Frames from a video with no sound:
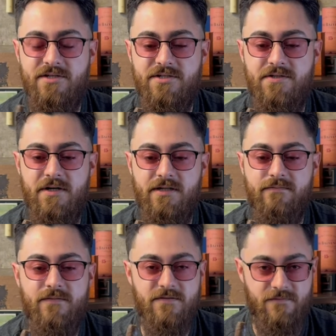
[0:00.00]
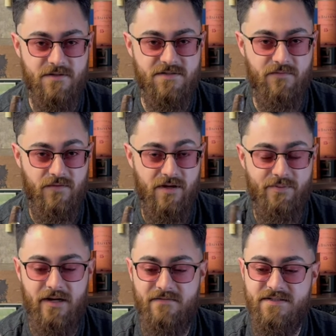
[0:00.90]
just took, those first real
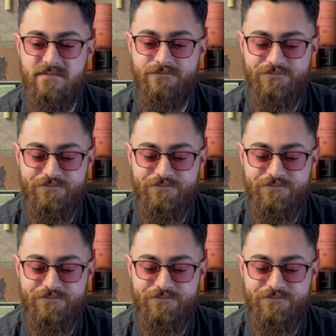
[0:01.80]
puffs.